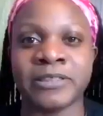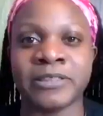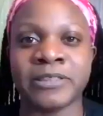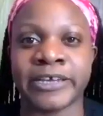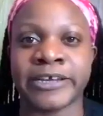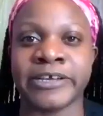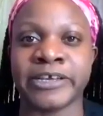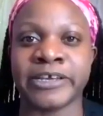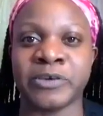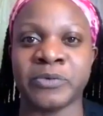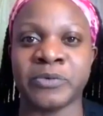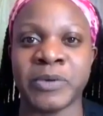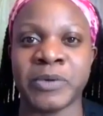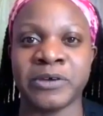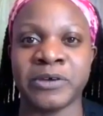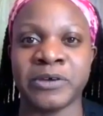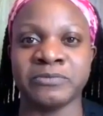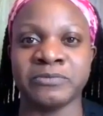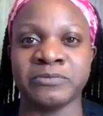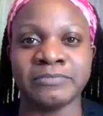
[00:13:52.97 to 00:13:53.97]
there,
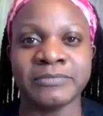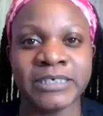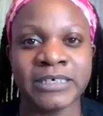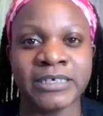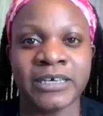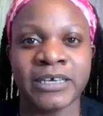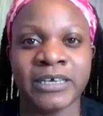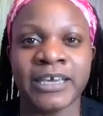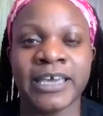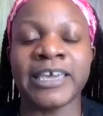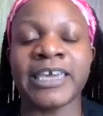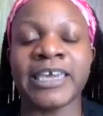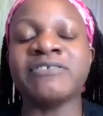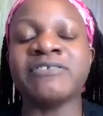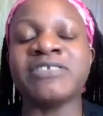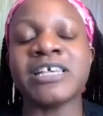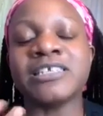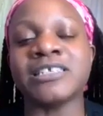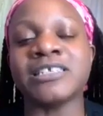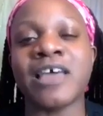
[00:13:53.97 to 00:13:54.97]
it
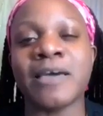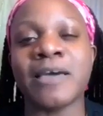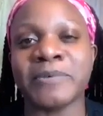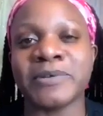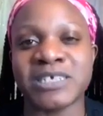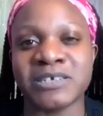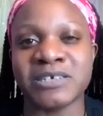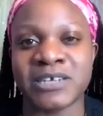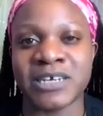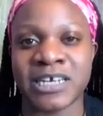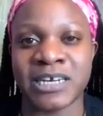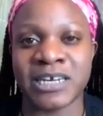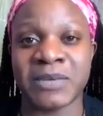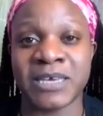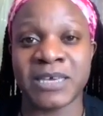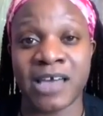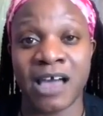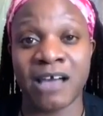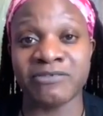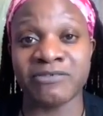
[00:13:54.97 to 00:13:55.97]
gives us an opportunity to
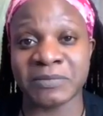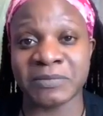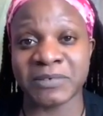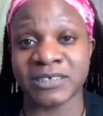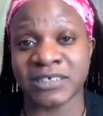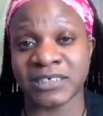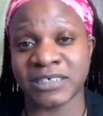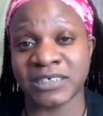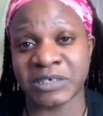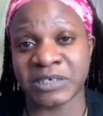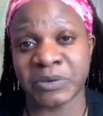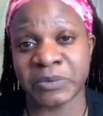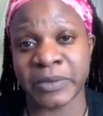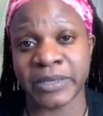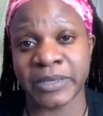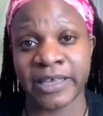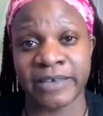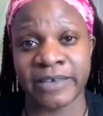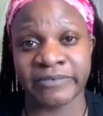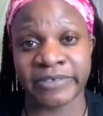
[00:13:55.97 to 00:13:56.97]
be comfortable and to do what
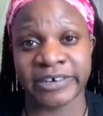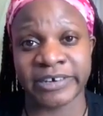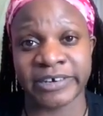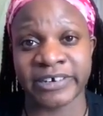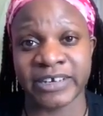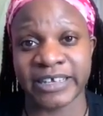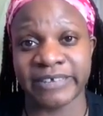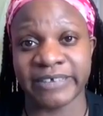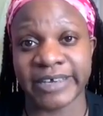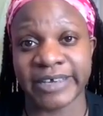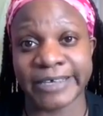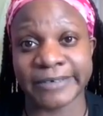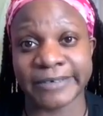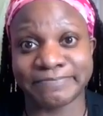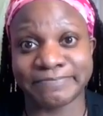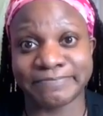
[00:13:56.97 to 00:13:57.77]
we love and earn a living.